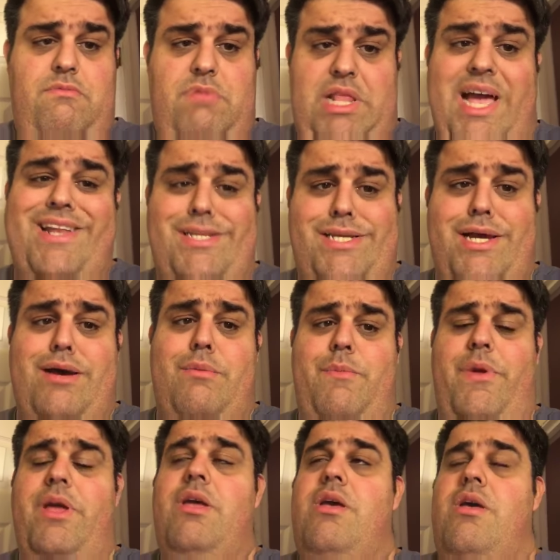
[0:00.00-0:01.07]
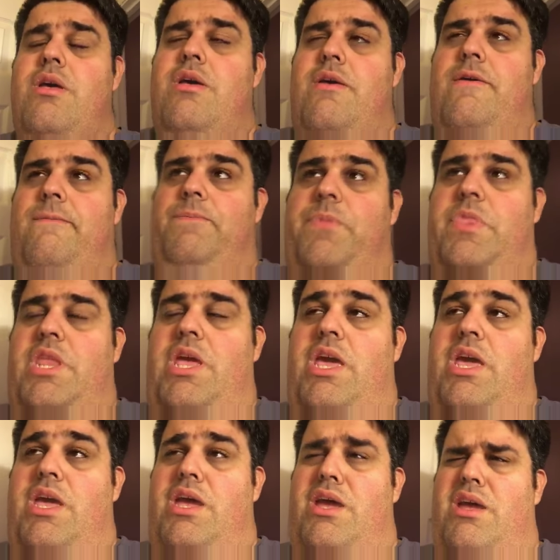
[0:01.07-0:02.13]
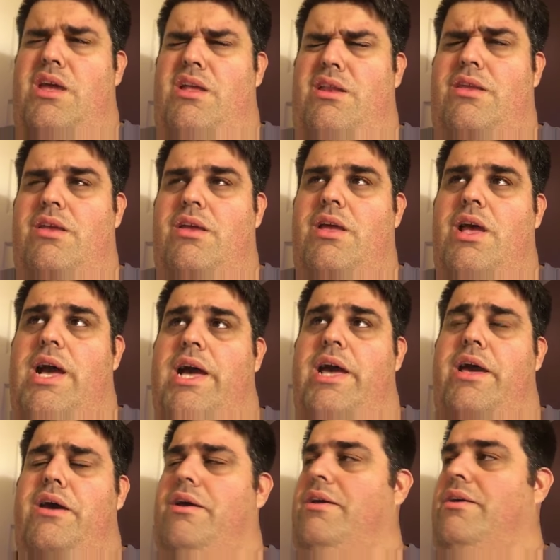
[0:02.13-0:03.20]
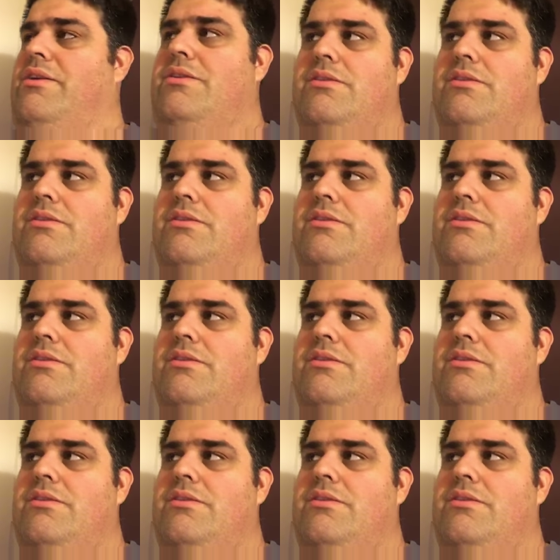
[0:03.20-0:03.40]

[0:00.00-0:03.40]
lined up. And I